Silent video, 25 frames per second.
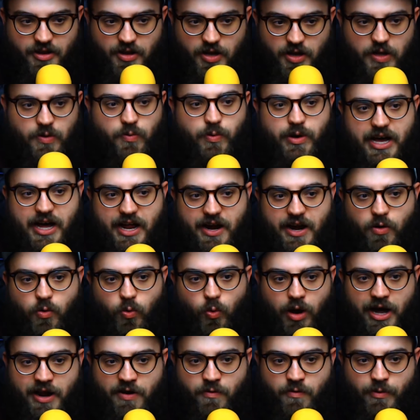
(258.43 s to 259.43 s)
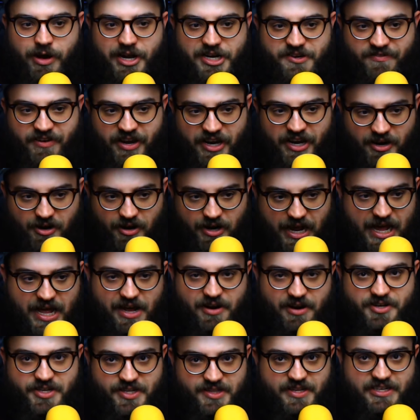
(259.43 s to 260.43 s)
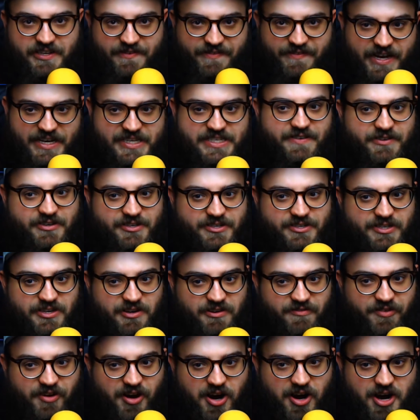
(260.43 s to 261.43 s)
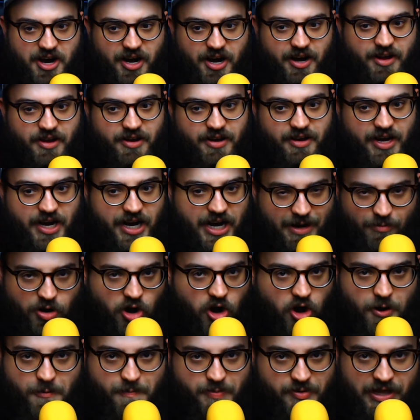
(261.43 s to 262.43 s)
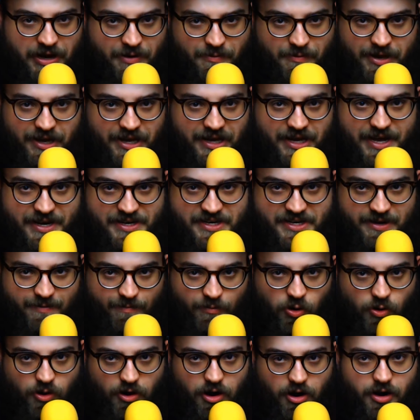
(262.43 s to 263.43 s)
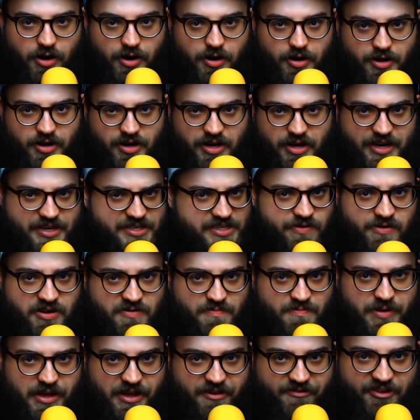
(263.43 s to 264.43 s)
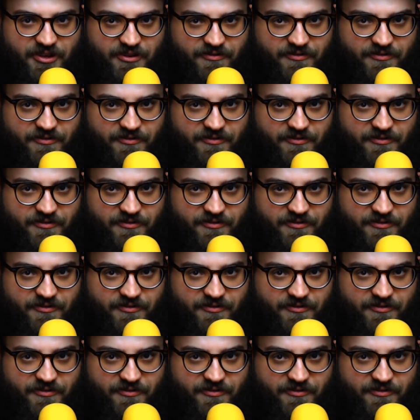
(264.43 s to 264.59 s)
We got a 1 witch finger count in this festival so far, and I'm hoping that we can get to more, because it wouldn't be a film